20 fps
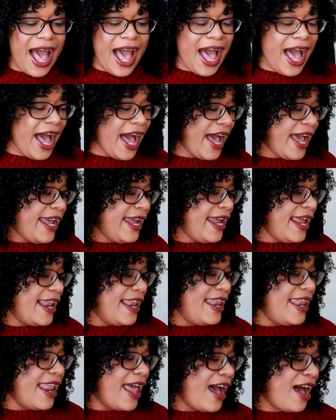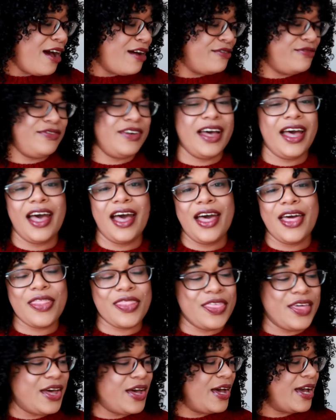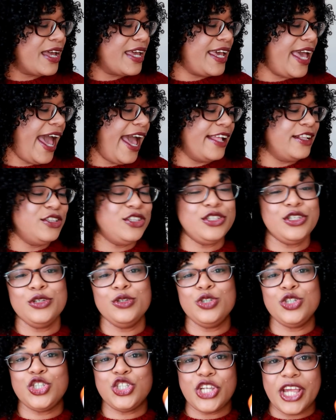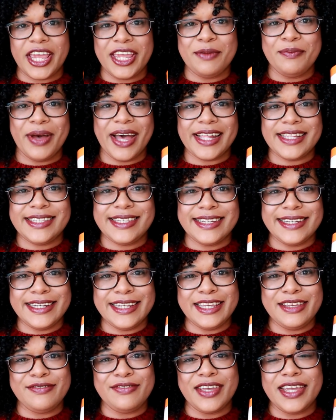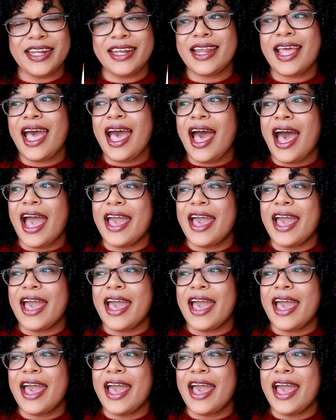I love the Cantu Shea Butter leave-in.